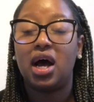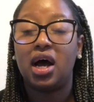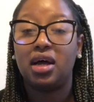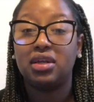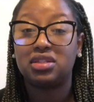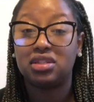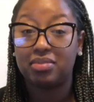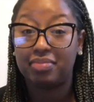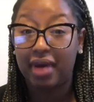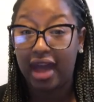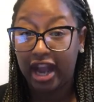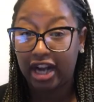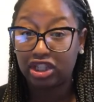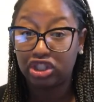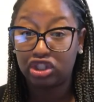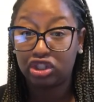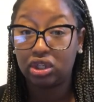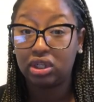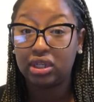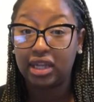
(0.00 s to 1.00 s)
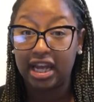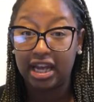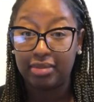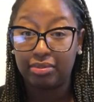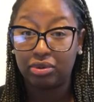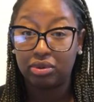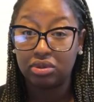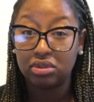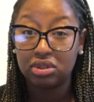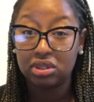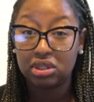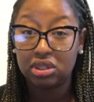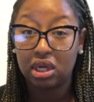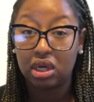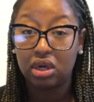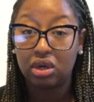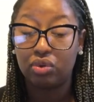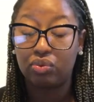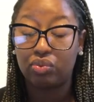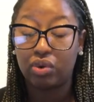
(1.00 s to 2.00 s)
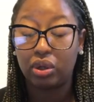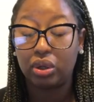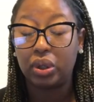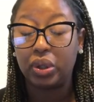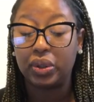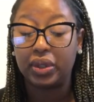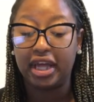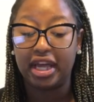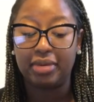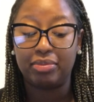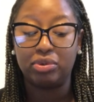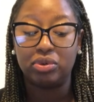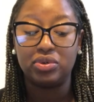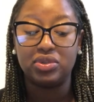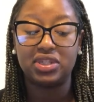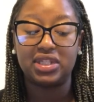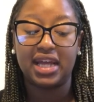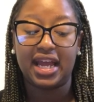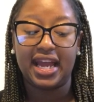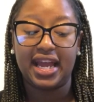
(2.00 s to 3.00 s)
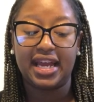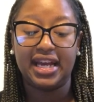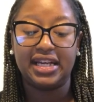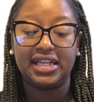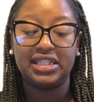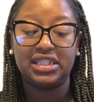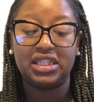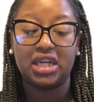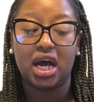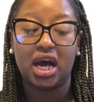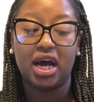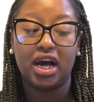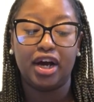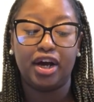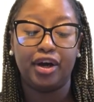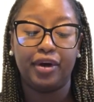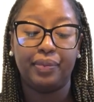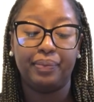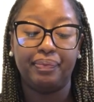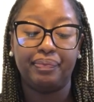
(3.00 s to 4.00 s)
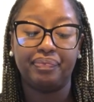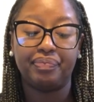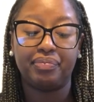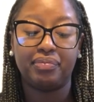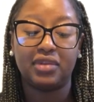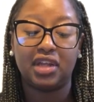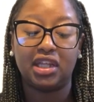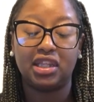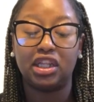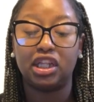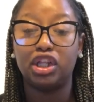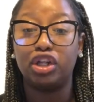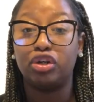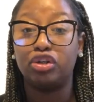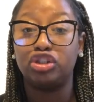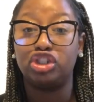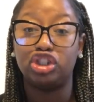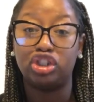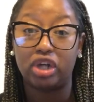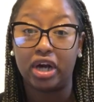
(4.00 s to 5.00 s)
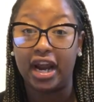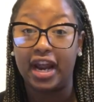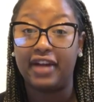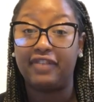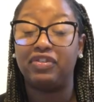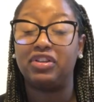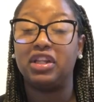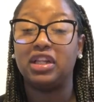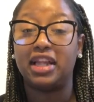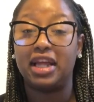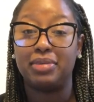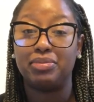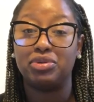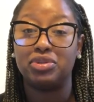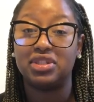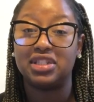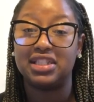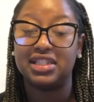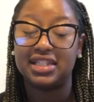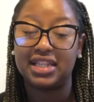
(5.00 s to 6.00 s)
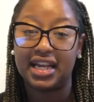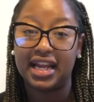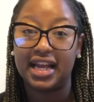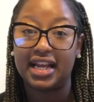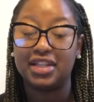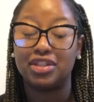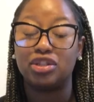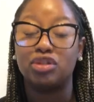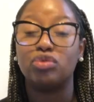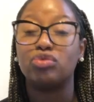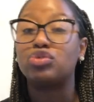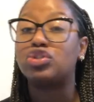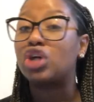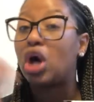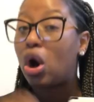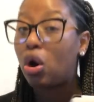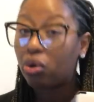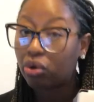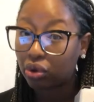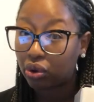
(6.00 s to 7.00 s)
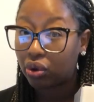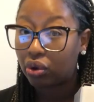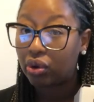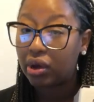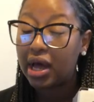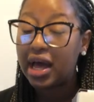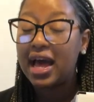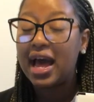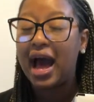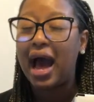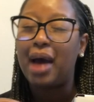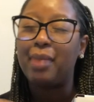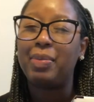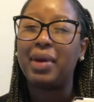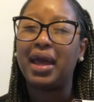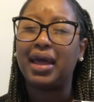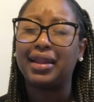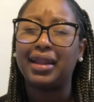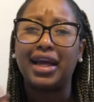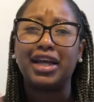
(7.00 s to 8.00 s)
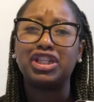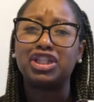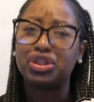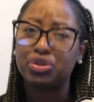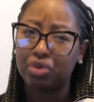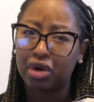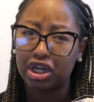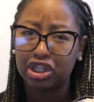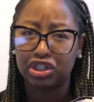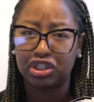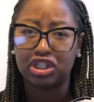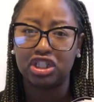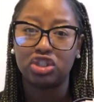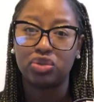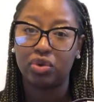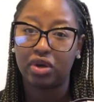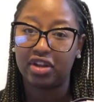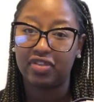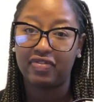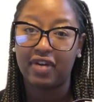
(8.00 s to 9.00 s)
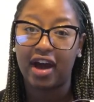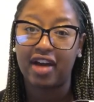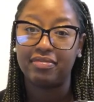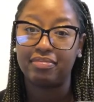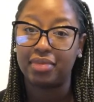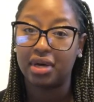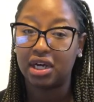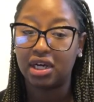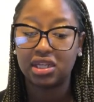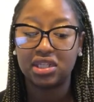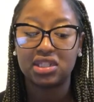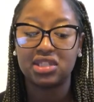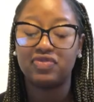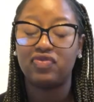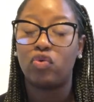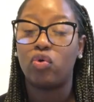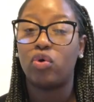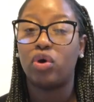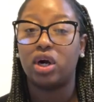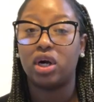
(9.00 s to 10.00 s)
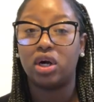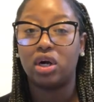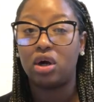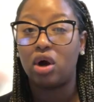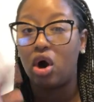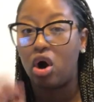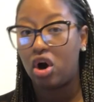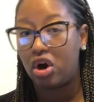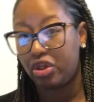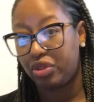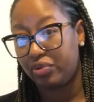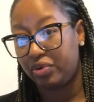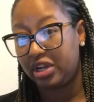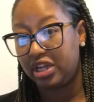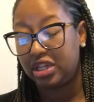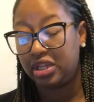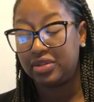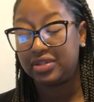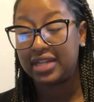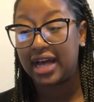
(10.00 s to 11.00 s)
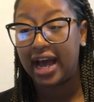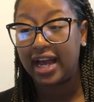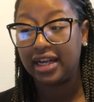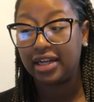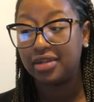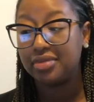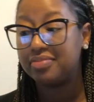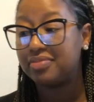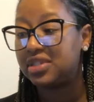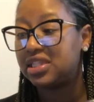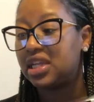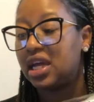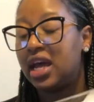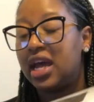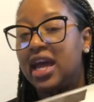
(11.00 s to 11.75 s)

some extra labels, Rollo labels, and um, the little tray for the labels to sit in. So total, I paid like two hundred twenty-five bucks for all three of those items.